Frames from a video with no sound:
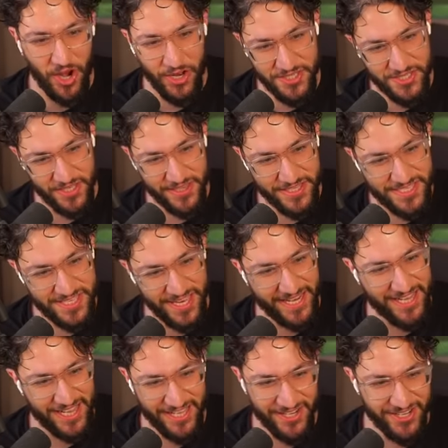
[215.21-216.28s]
Also, this,
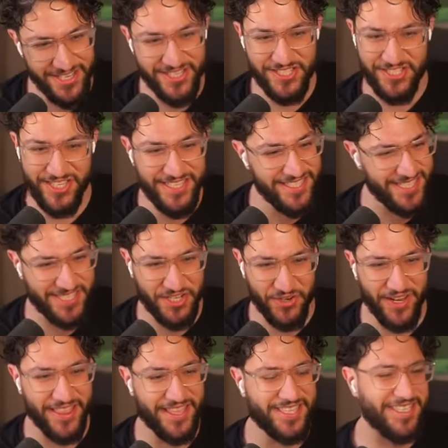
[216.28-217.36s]
like, clearly, Jesus
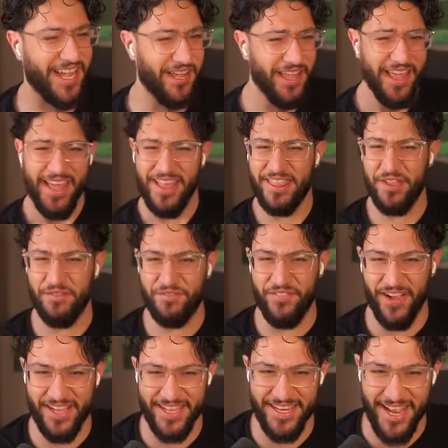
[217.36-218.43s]
Christ, this guy, the
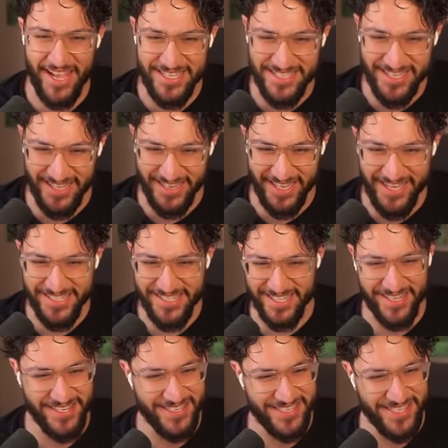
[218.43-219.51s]
fucking
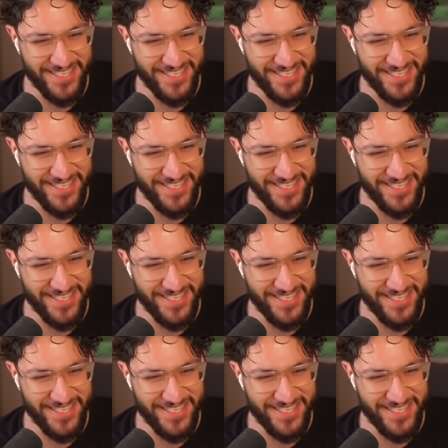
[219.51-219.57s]
escalation here is